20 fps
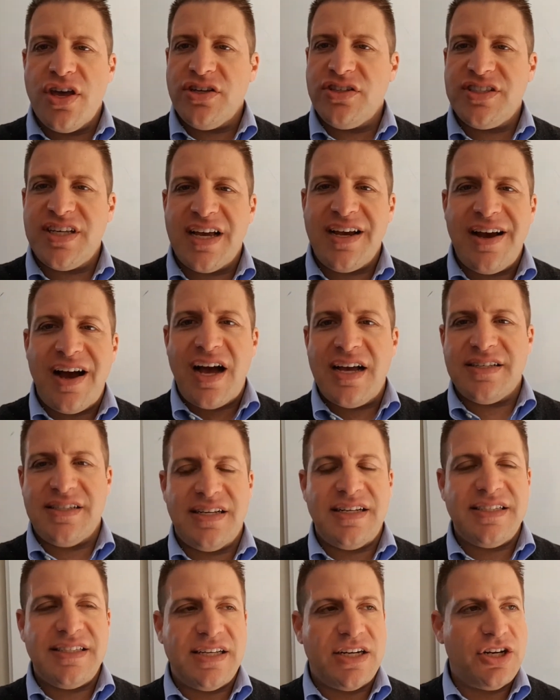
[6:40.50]
say, guys,
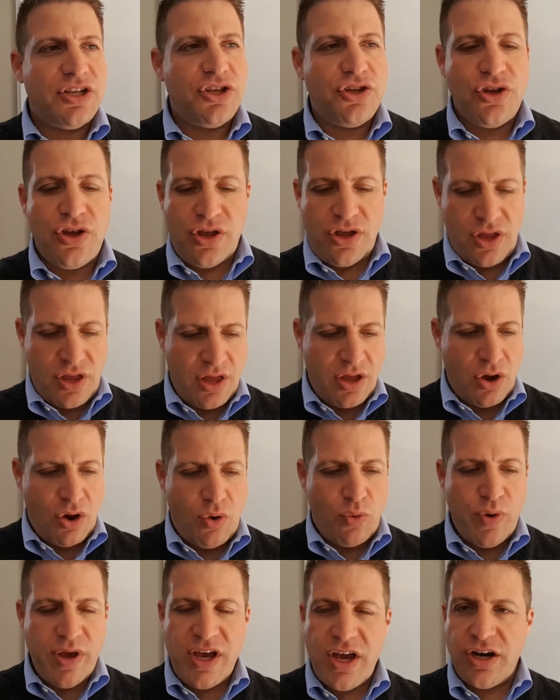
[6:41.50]
listen,
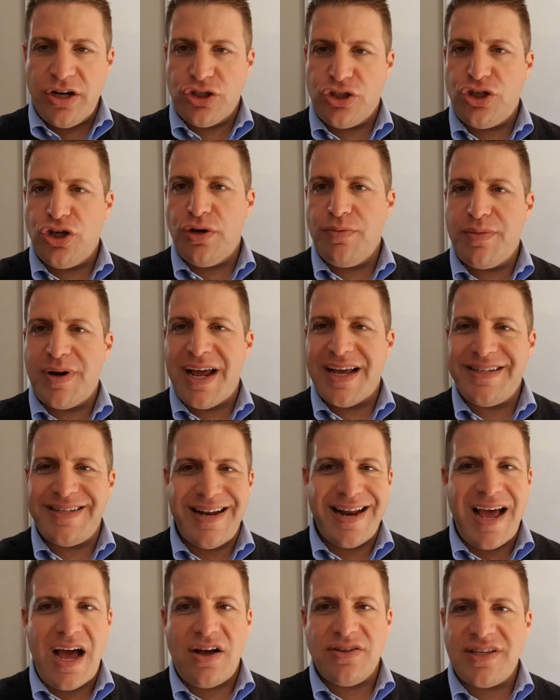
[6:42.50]
we're going to terminate
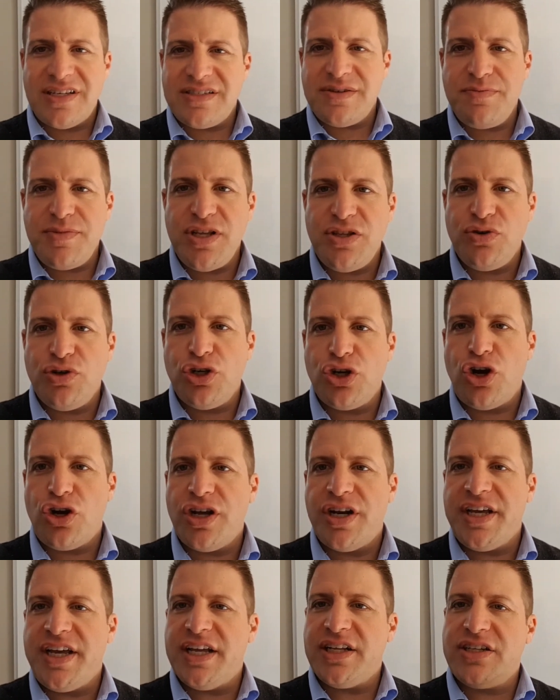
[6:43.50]
now. It doesn't mean you're not
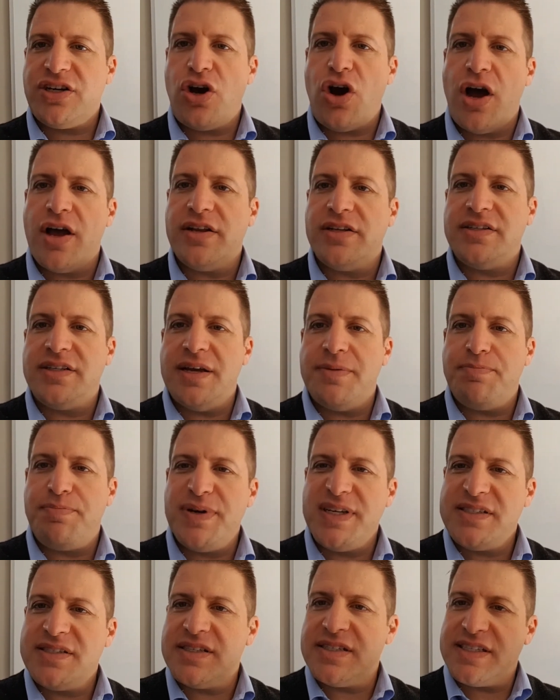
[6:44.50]
going to get the
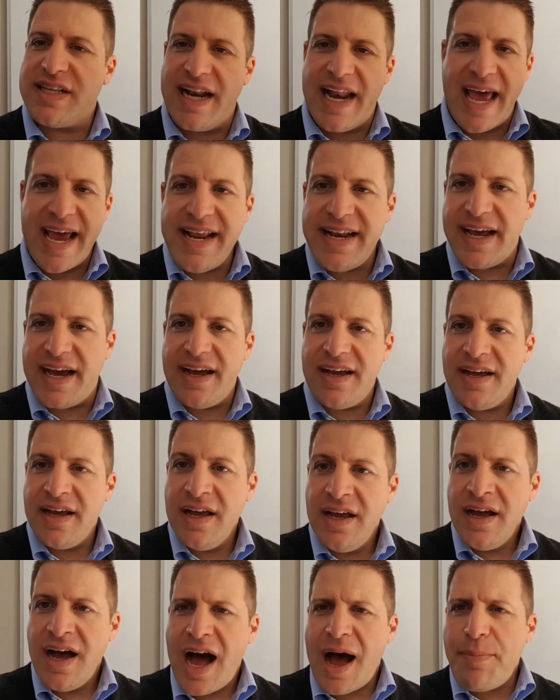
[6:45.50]
business later.
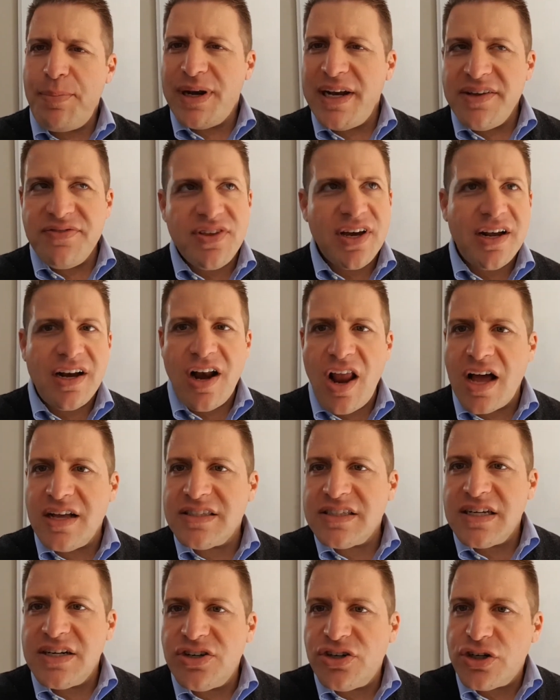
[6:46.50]
I believe the
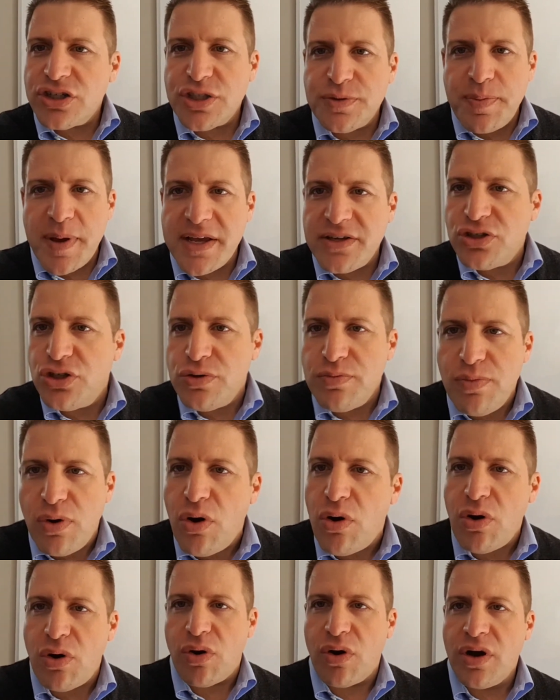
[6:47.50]
client's going to respect you
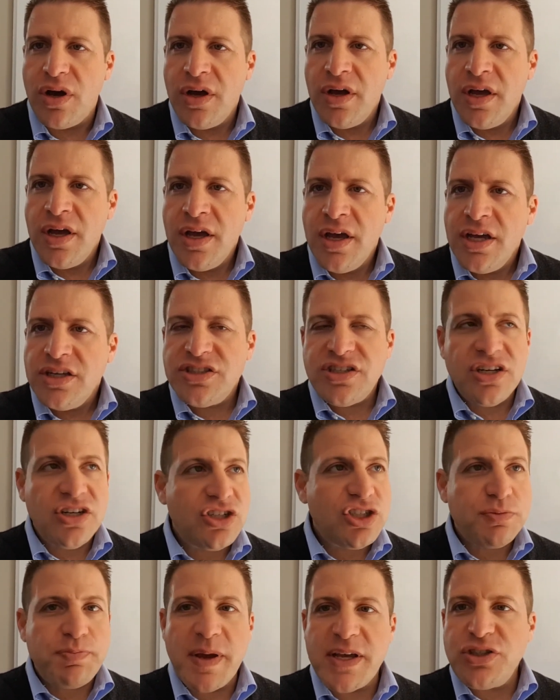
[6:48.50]
more. He's going to
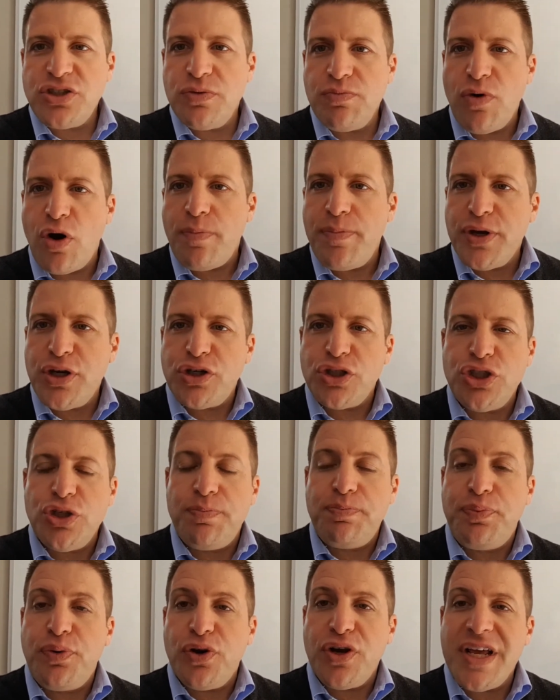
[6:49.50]
respect you more because
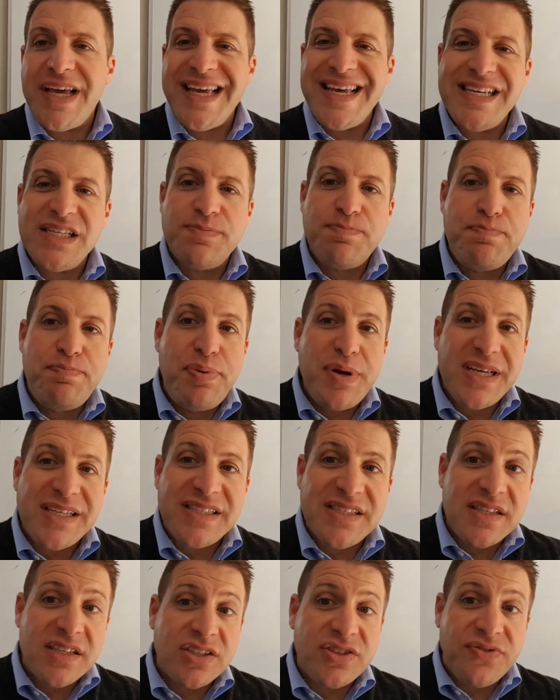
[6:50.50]
you're putting his
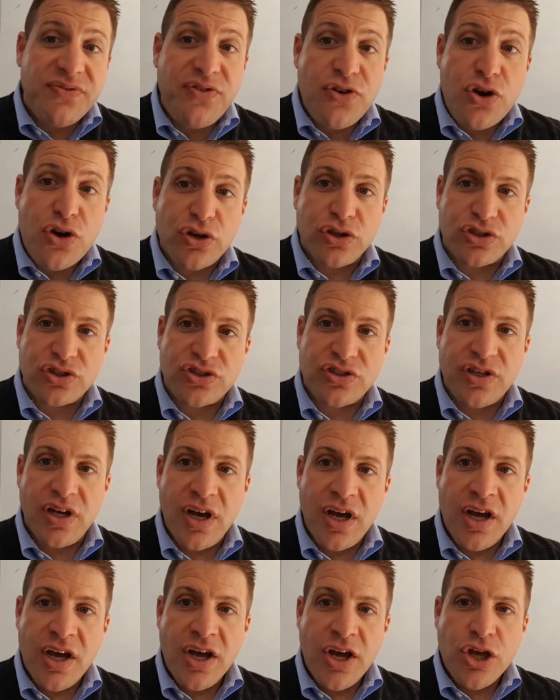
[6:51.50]
business first.
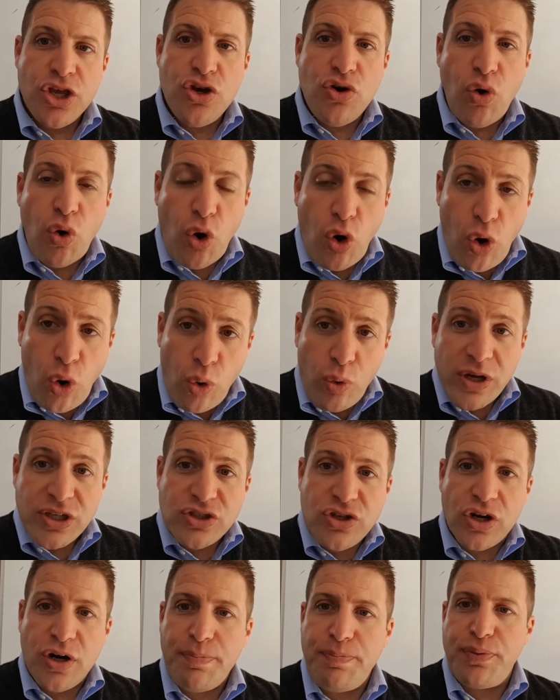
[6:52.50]
You always
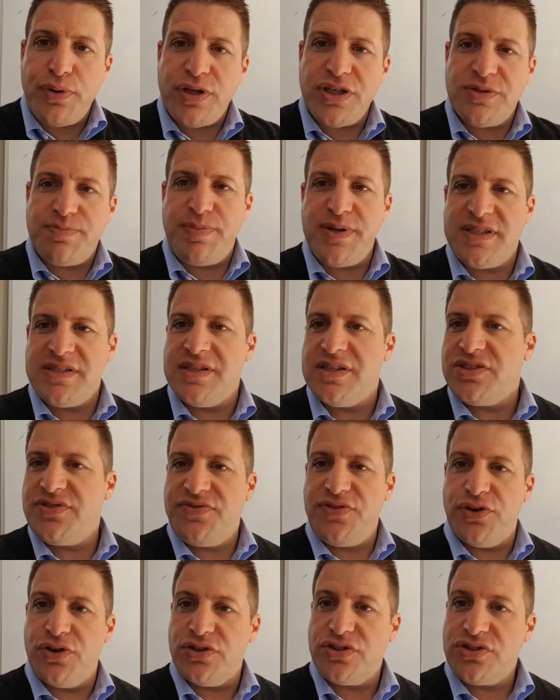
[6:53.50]
got to put his business
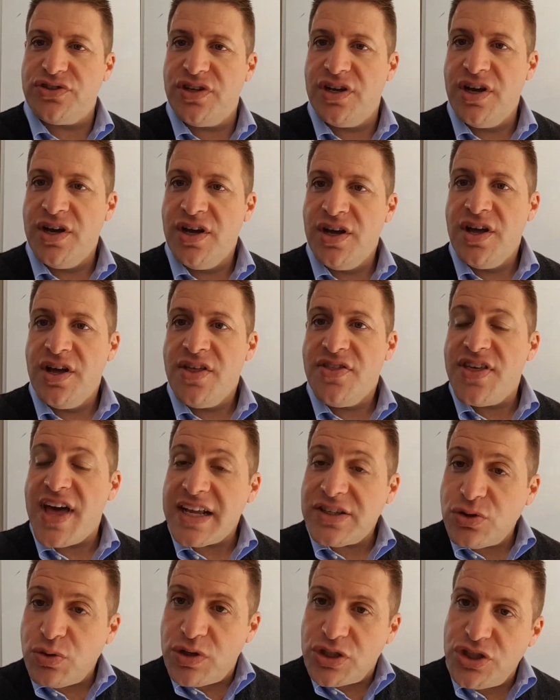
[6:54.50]
first.
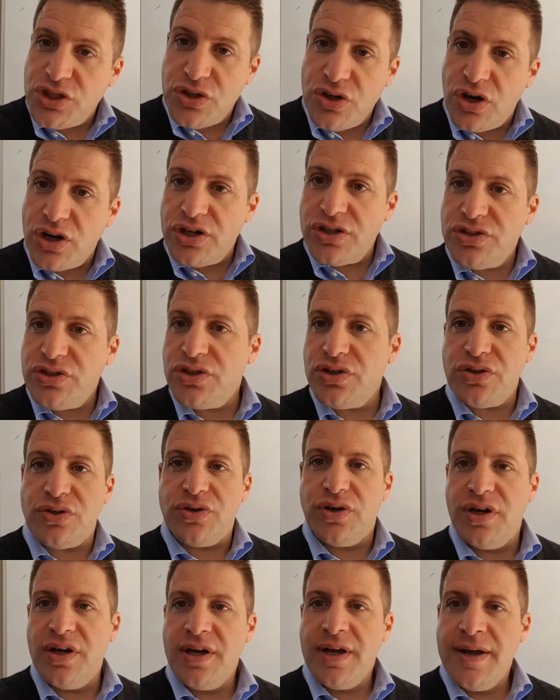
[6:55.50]
That's what you got to
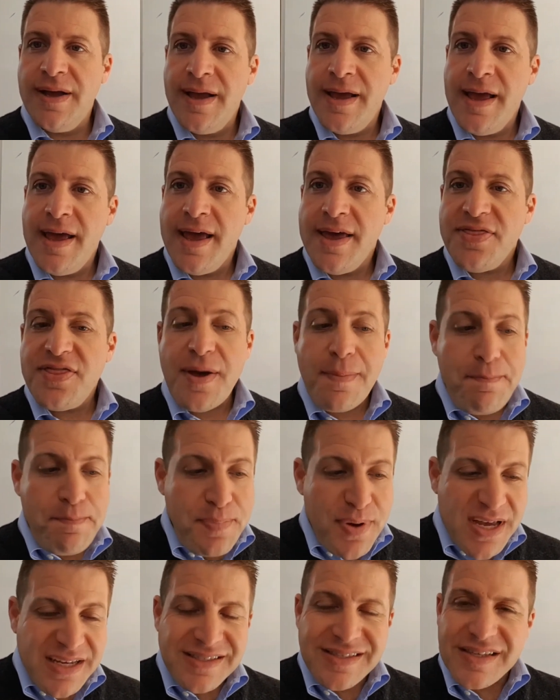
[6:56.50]
do. The
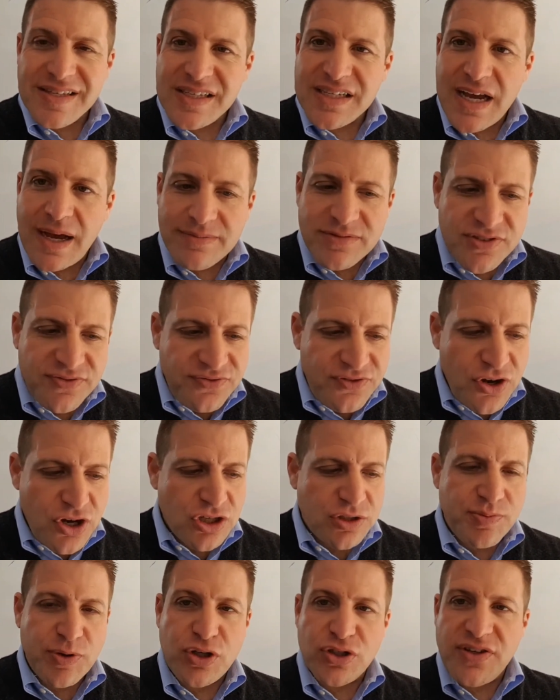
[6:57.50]
business comes
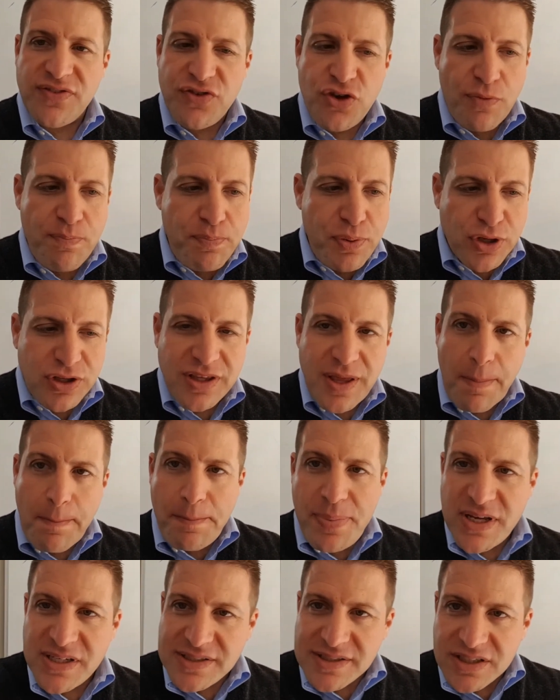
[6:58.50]
first, because if you put the
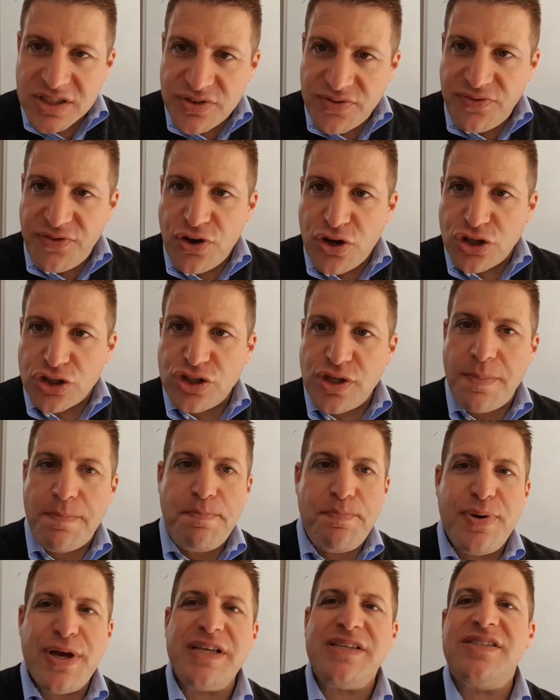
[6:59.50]
business first, the
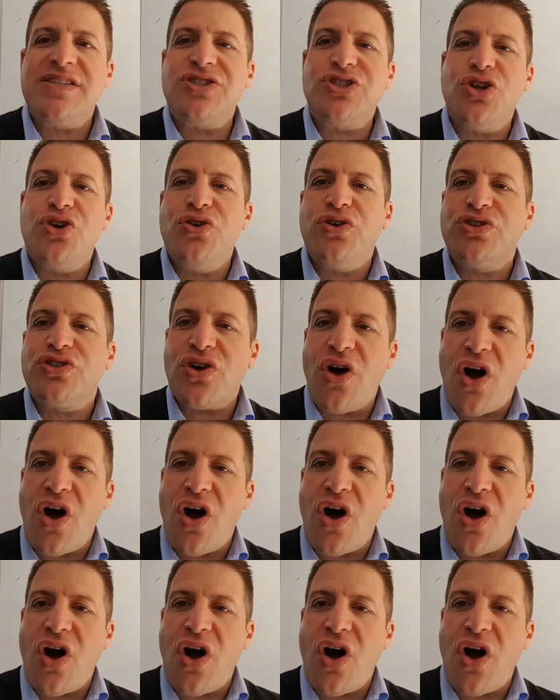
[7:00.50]
business looks